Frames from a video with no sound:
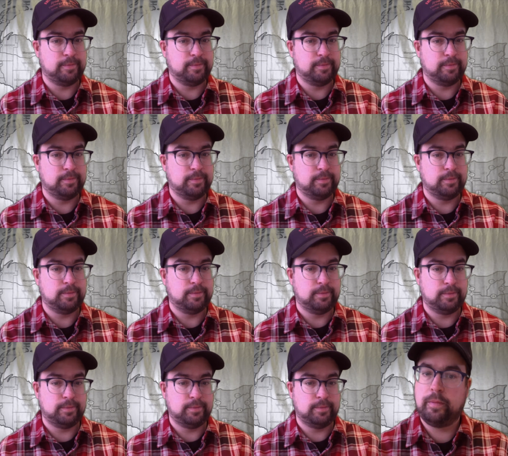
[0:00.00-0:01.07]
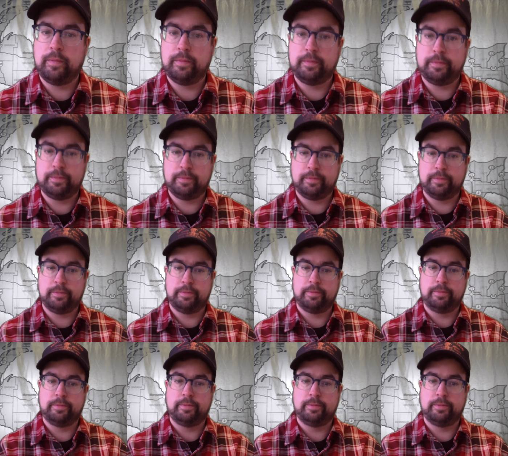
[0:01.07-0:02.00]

(silence)